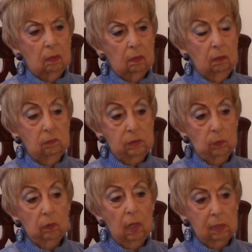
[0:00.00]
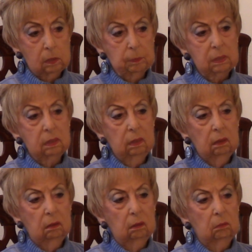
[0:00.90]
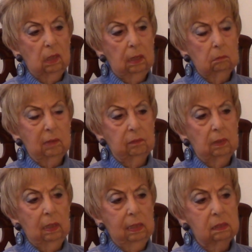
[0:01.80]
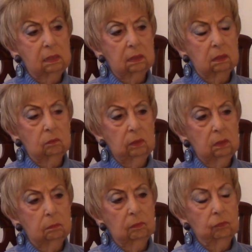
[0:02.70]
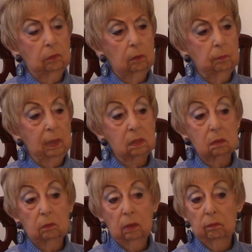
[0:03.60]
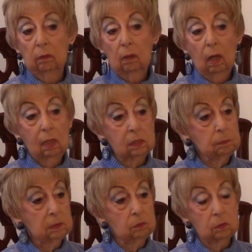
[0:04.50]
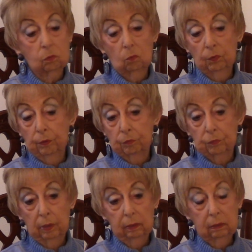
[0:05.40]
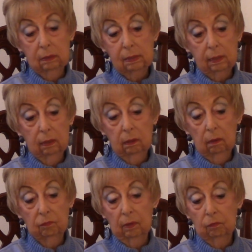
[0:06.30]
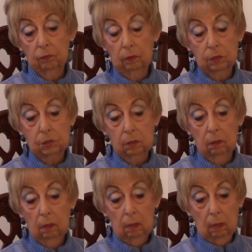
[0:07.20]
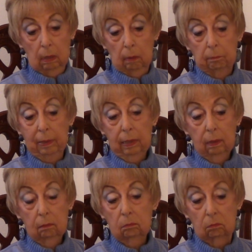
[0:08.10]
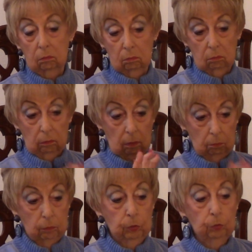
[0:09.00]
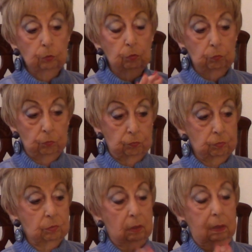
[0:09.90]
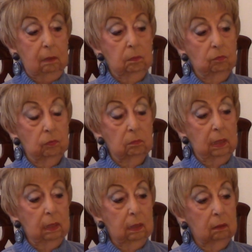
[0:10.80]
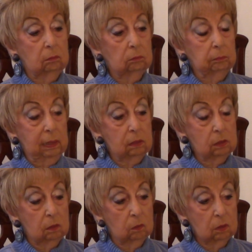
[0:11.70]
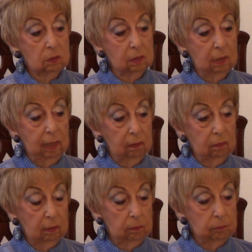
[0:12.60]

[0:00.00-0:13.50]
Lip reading: he was with hospice then, about the last 6 weeks before he passed away. And hospice was wonderful. I couldn't say enough. They furnished a bed that moved to keep him from getting bed sores, and had the